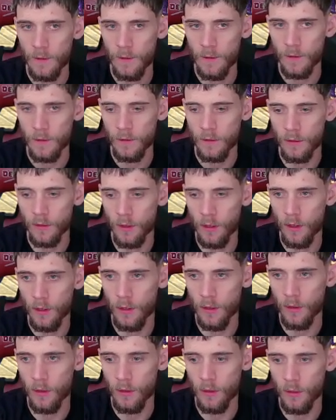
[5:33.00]

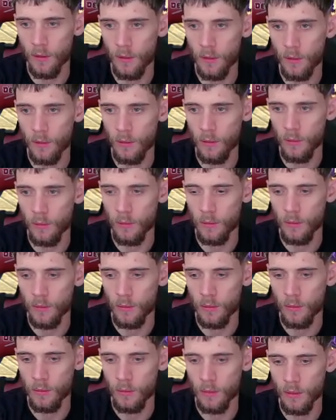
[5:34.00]
So,
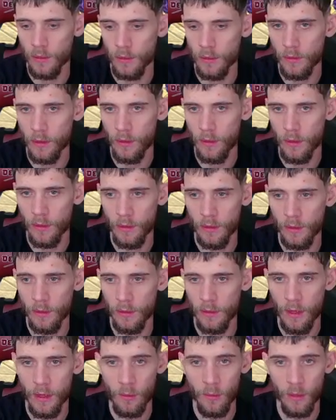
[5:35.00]
let's go ahead and
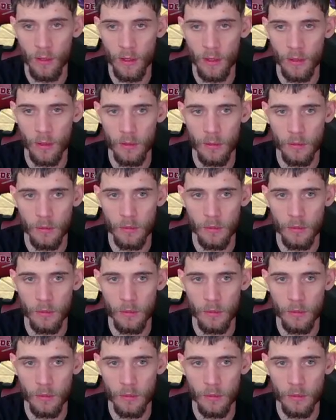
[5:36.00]
just A1 again.